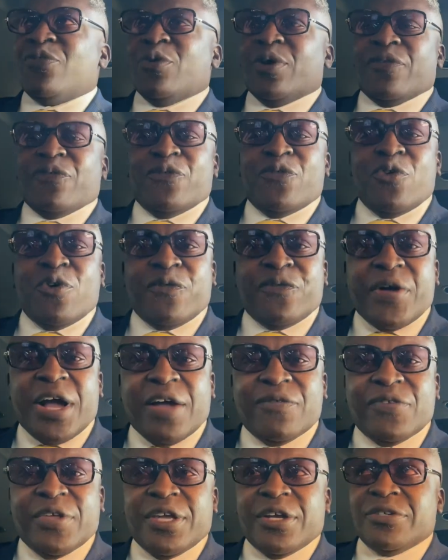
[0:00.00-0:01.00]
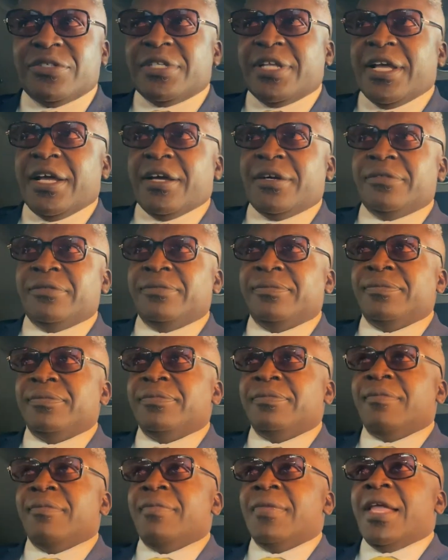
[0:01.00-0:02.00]
what, 4 or 5 years now?
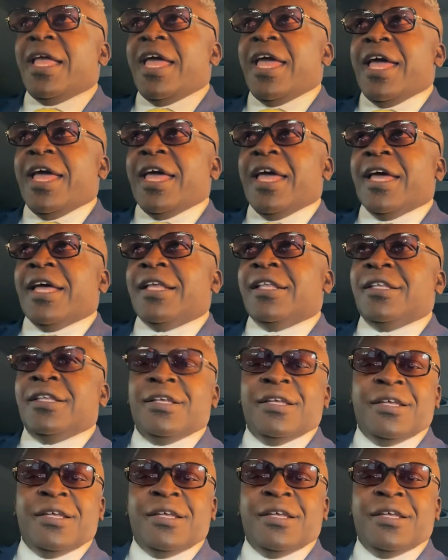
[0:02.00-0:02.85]
And